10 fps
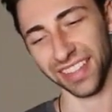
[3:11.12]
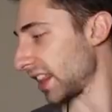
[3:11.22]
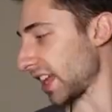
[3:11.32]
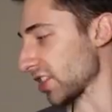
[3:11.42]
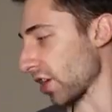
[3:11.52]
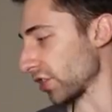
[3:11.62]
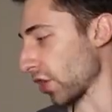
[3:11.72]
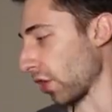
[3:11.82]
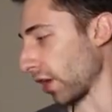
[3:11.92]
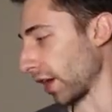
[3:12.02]
That's
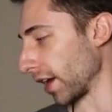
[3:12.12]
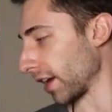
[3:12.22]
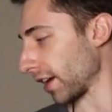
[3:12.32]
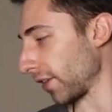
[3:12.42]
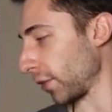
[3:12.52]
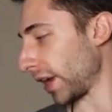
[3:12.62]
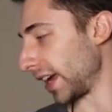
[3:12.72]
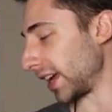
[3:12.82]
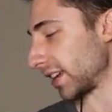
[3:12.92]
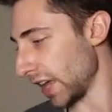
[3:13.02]
hardcore.
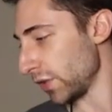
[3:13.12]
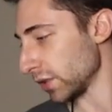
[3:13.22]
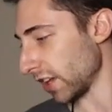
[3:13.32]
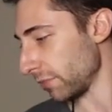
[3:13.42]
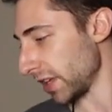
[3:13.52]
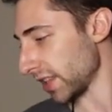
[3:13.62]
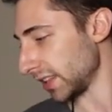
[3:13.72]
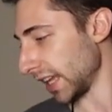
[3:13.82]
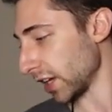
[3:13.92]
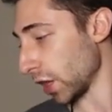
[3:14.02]
Wait, if you love me,
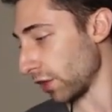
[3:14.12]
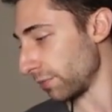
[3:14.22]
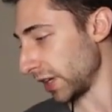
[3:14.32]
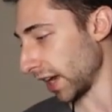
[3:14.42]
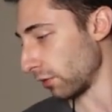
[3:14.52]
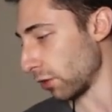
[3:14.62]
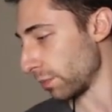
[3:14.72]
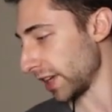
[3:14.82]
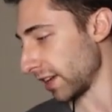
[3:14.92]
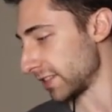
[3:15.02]
then let go of me. I won't
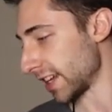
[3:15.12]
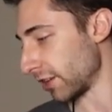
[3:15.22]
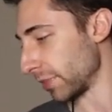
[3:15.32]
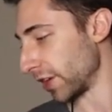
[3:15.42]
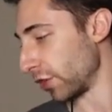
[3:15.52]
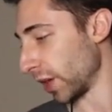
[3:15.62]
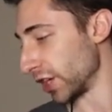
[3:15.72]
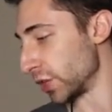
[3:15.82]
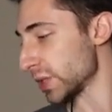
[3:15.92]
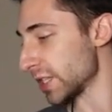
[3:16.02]
be held down by who I
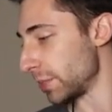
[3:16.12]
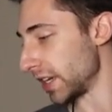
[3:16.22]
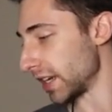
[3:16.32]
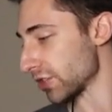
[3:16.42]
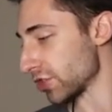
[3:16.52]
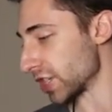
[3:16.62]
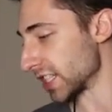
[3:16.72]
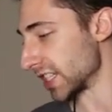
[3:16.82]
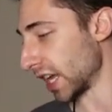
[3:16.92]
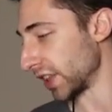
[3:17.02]
used to be.
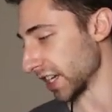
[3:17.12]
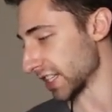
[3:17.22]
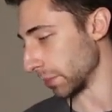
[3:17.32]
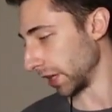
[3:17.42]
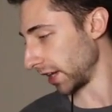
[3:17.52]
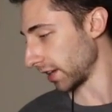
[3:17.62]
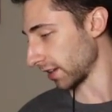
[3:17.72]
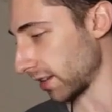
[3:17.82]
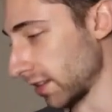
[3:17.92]
She's nothing to me.